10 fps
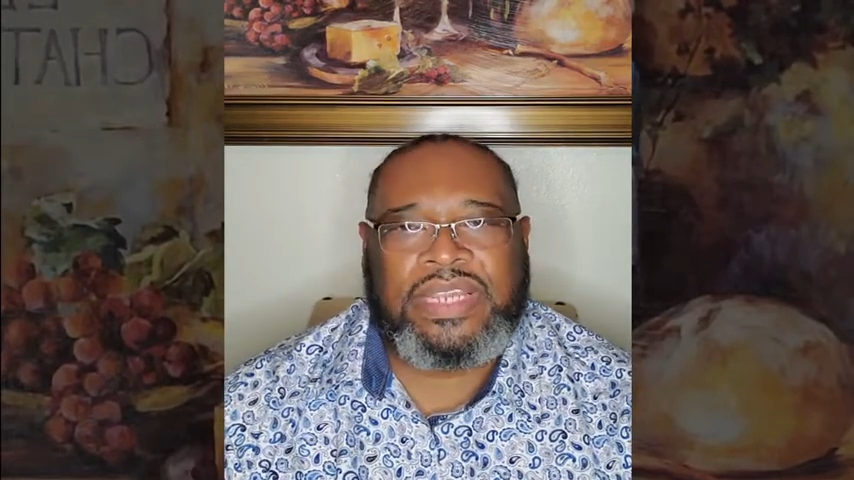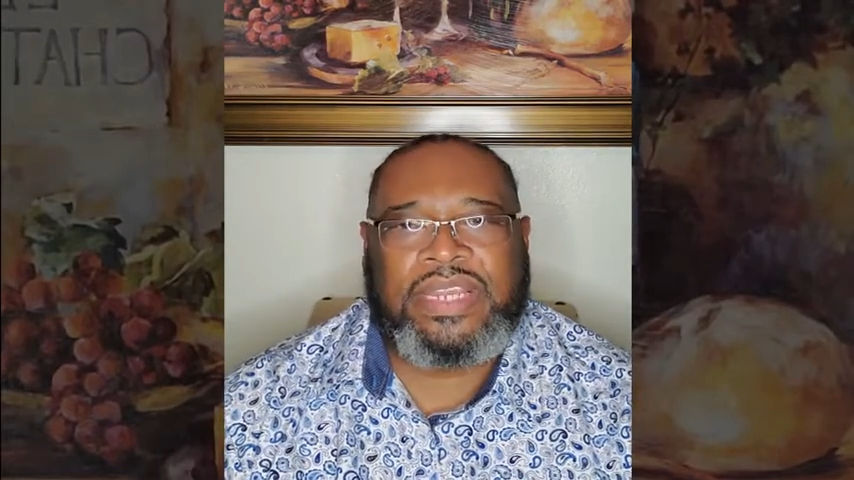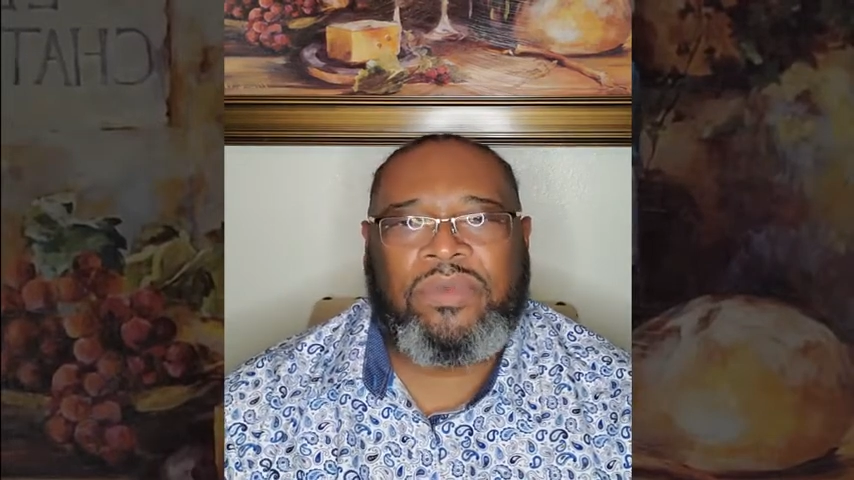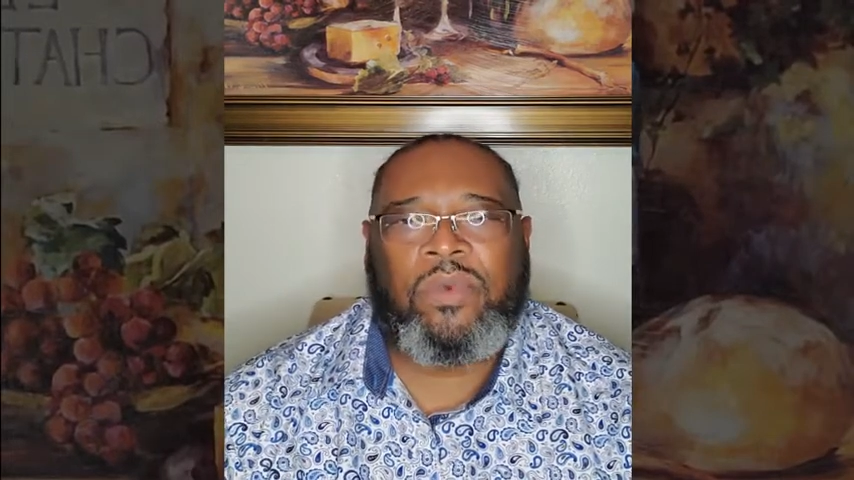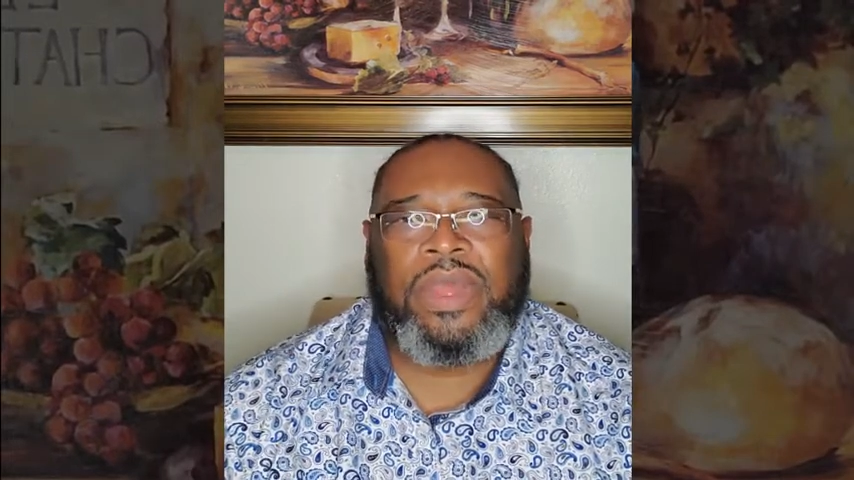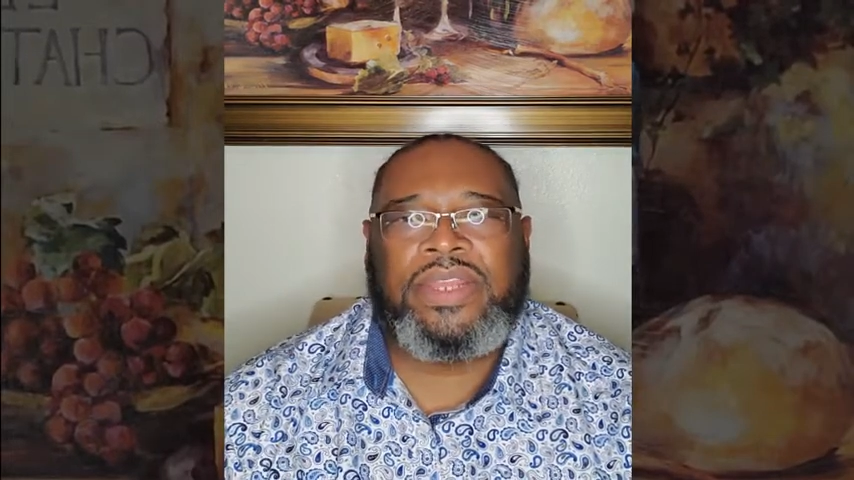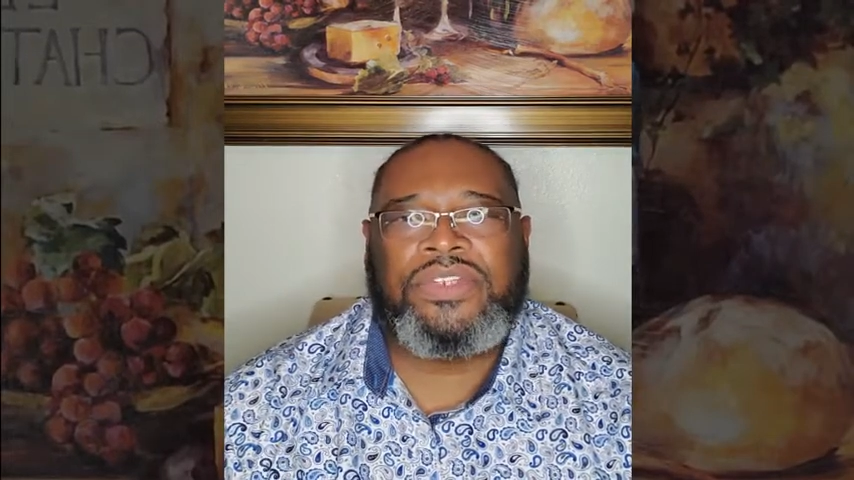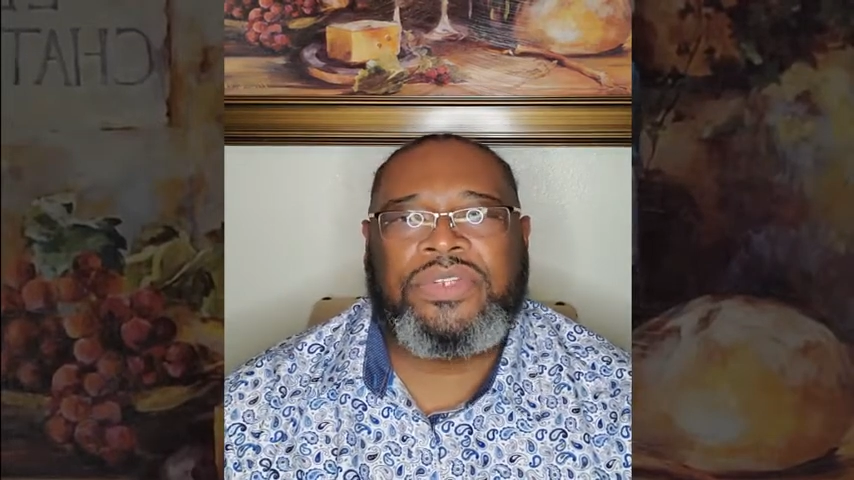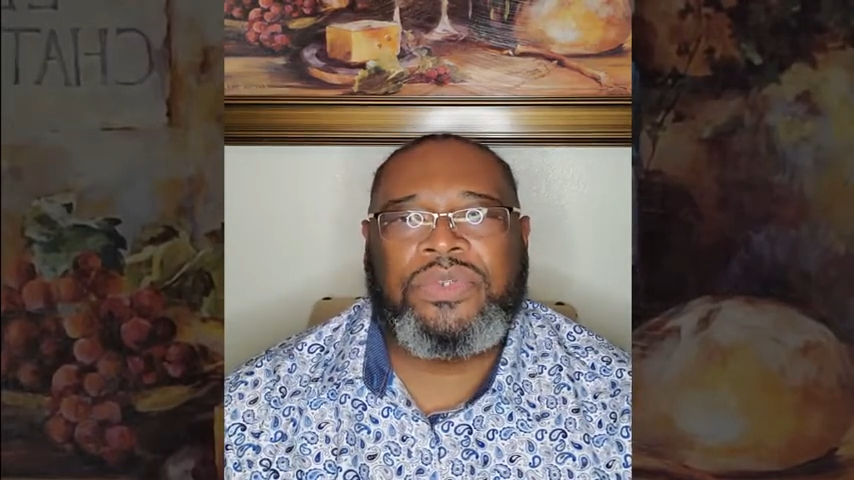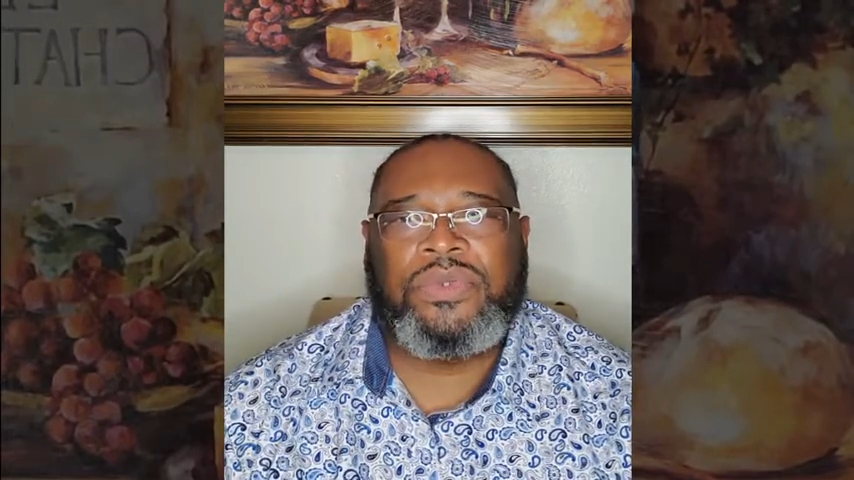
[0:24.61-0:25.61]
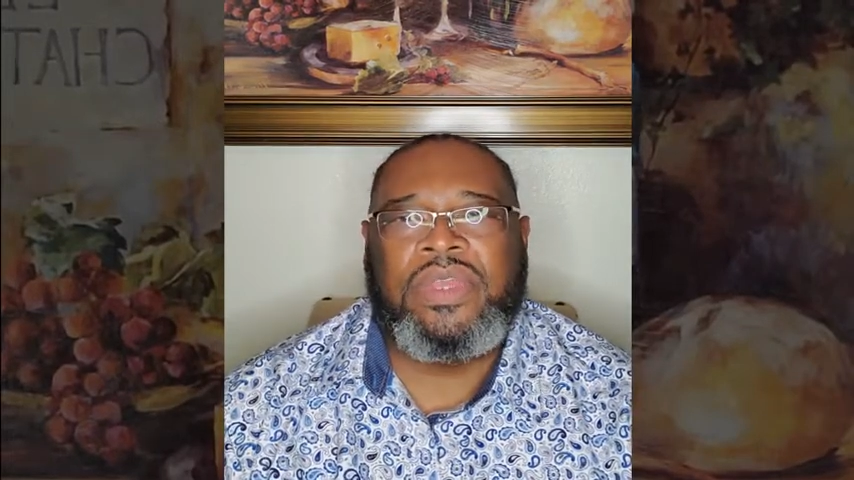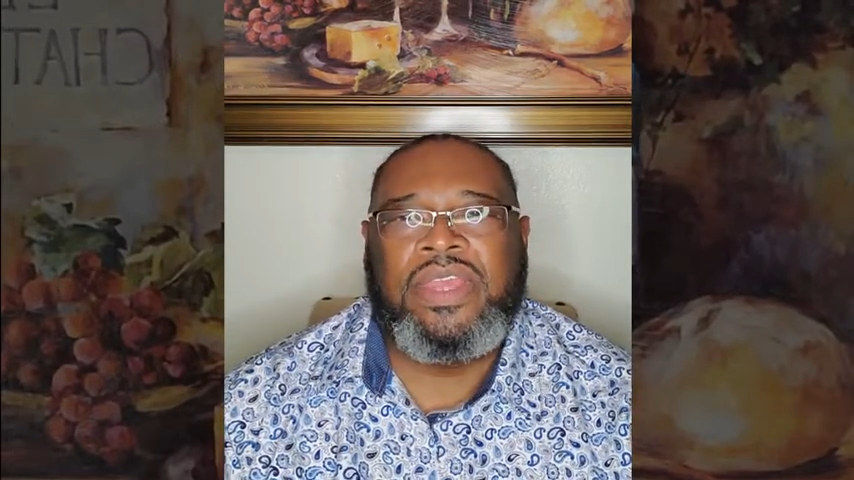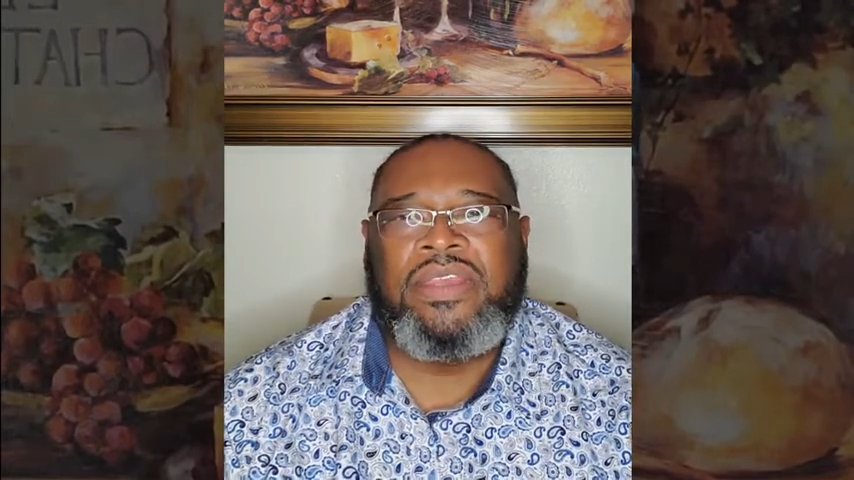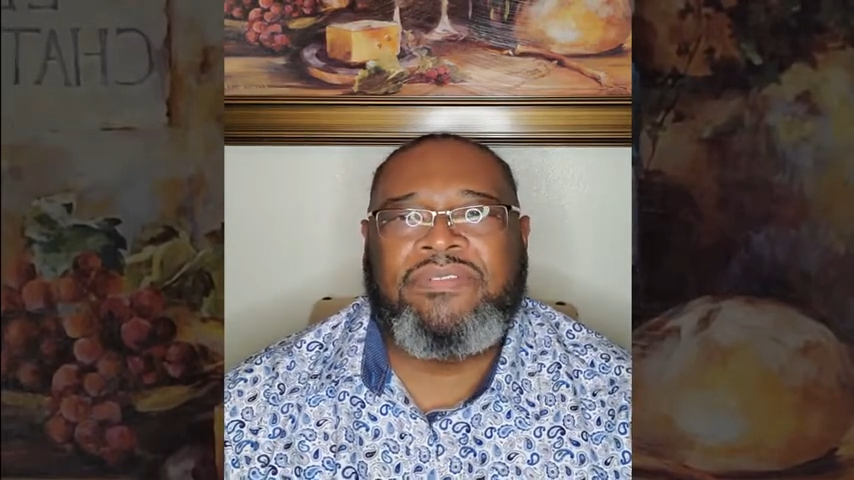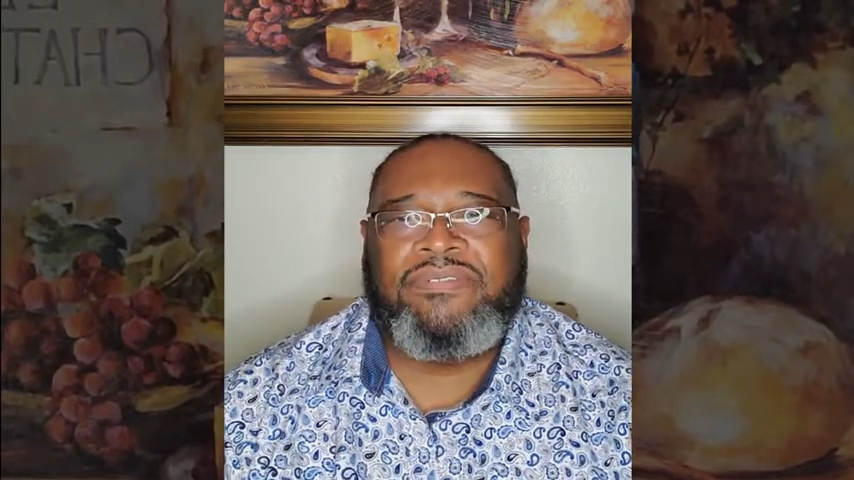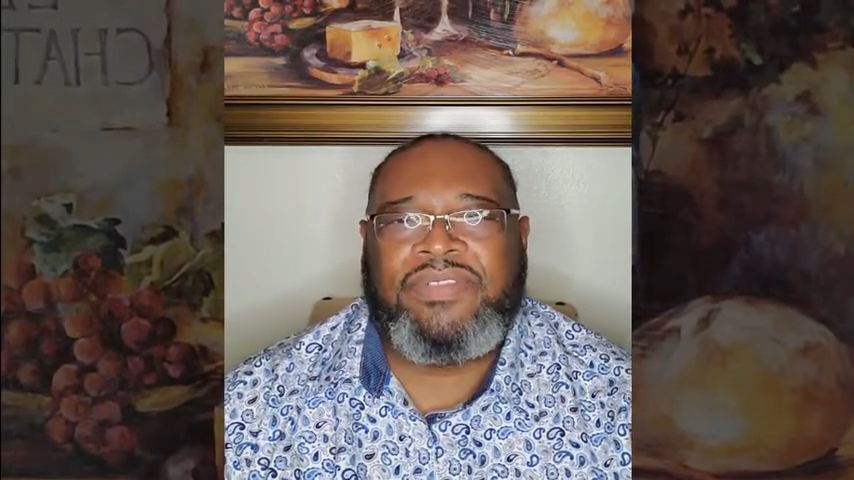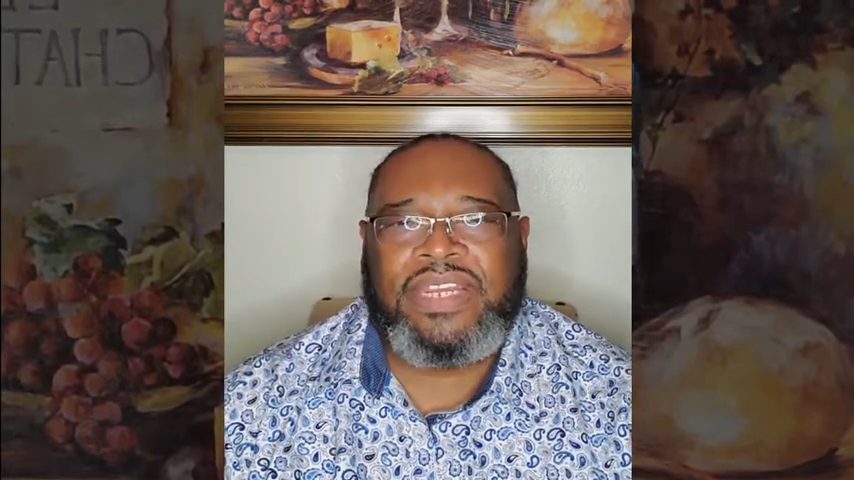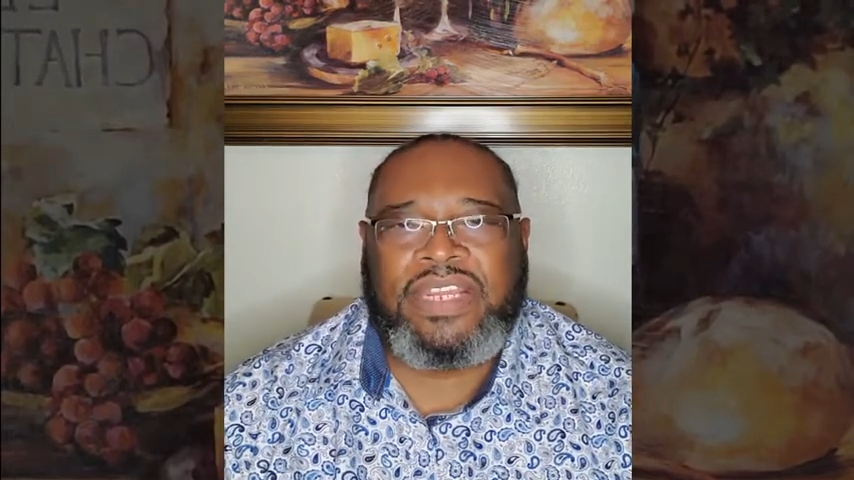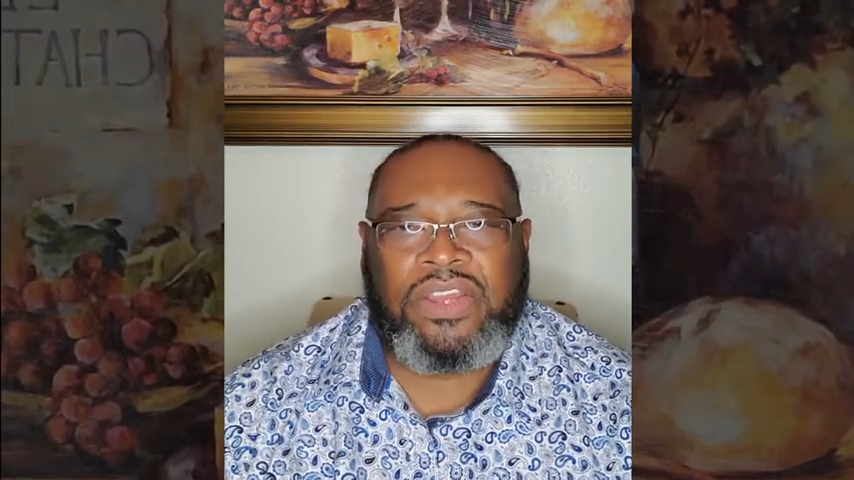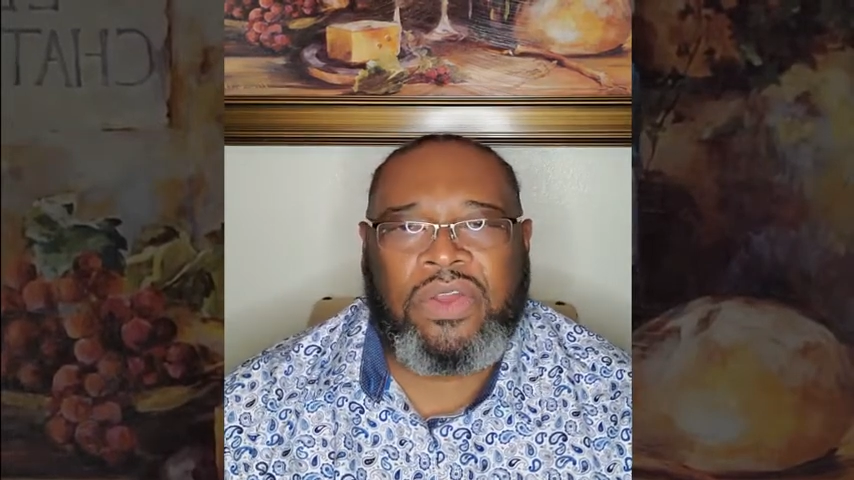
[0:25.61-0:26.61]
anyone to
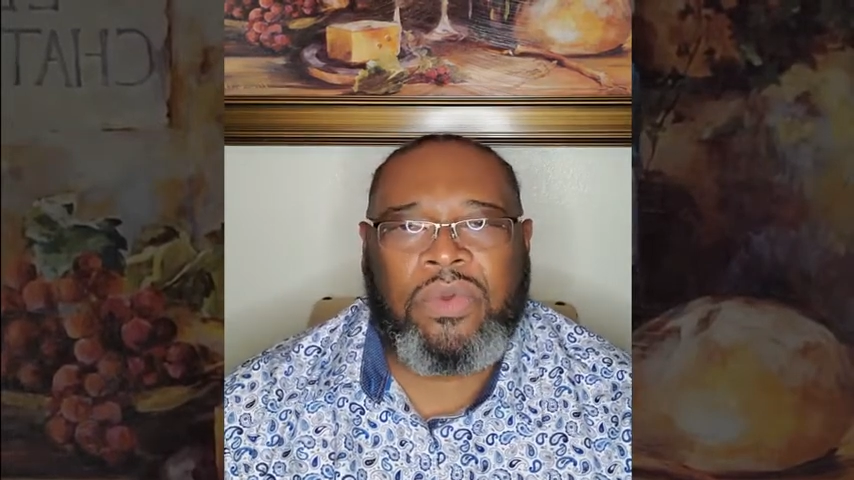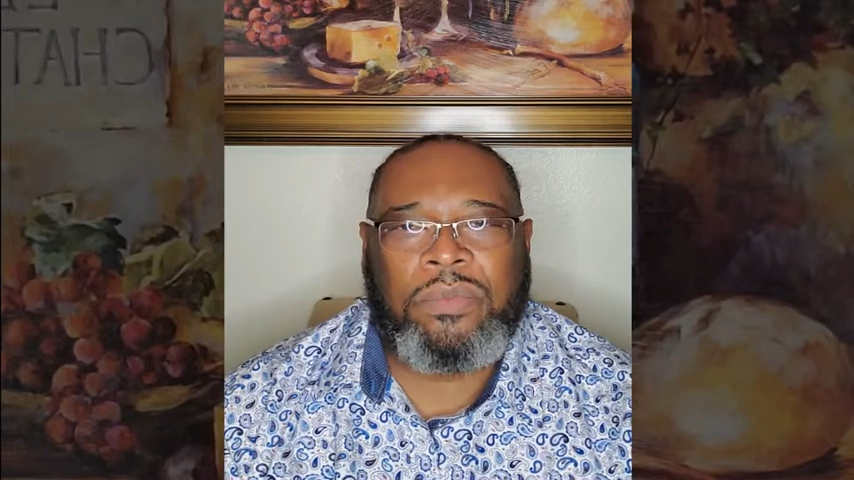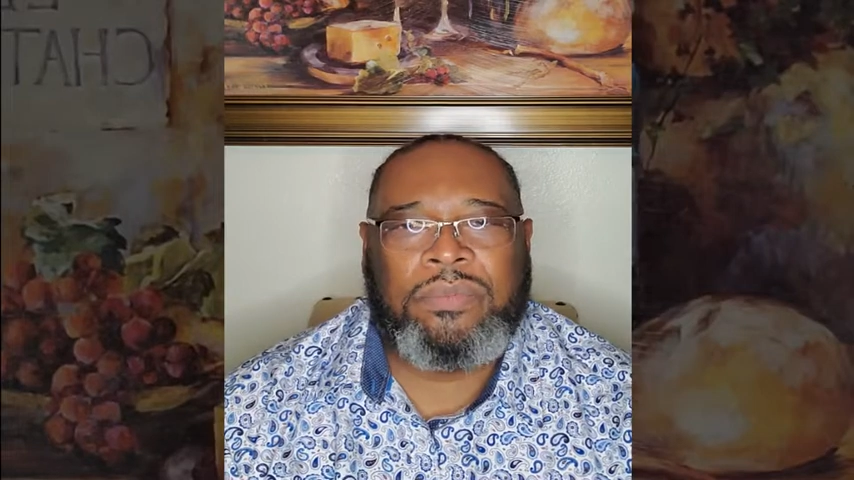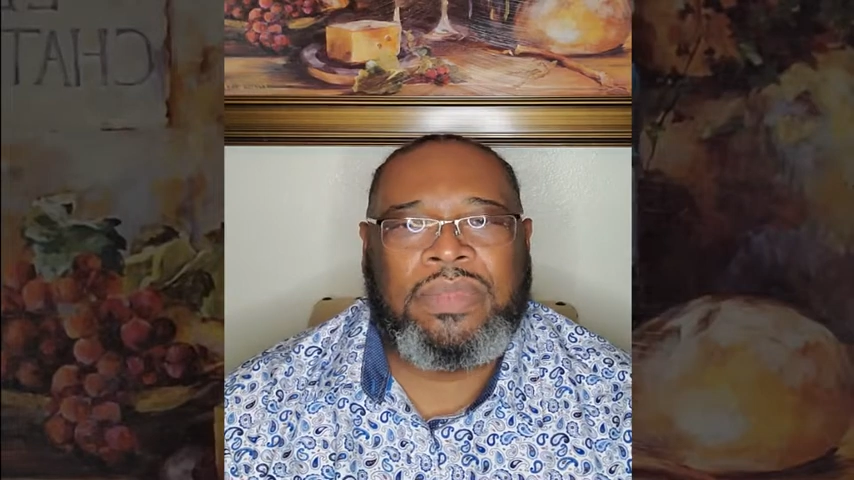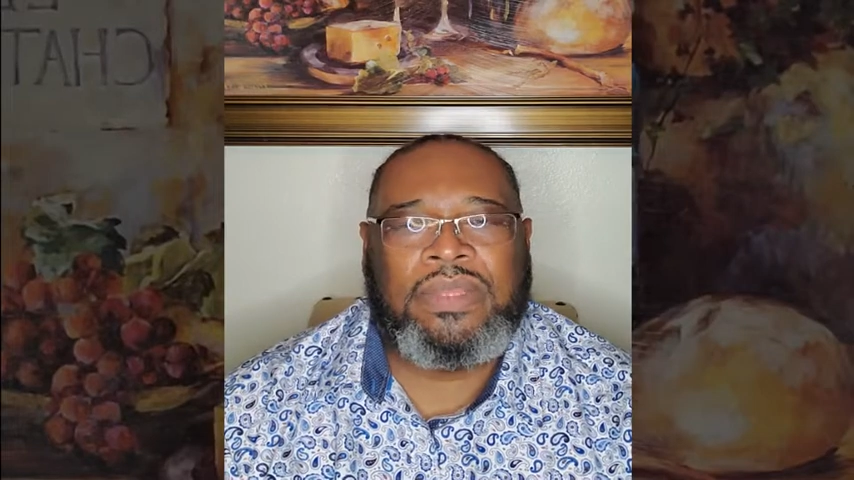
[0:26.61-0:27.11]
video